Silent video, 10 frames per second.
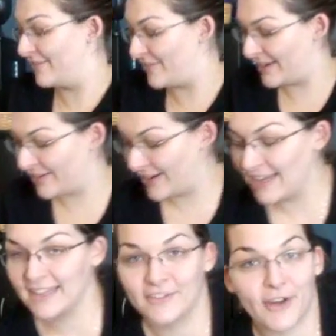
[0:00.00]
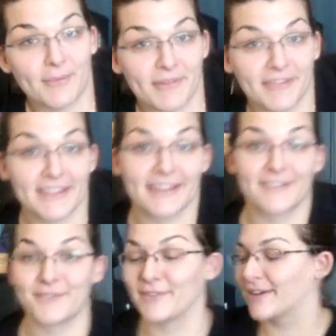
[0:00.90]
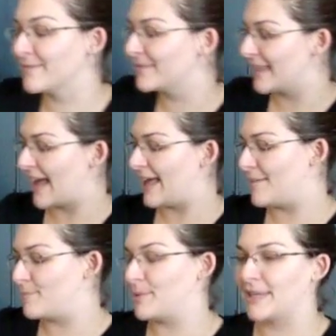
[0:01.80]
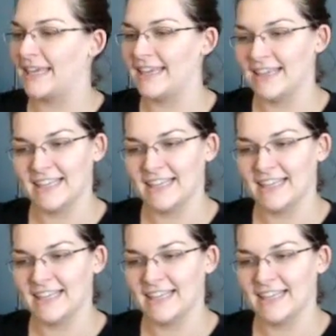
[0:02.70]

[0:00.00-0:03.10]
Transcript: very, drop everything on the floor, uh, booky,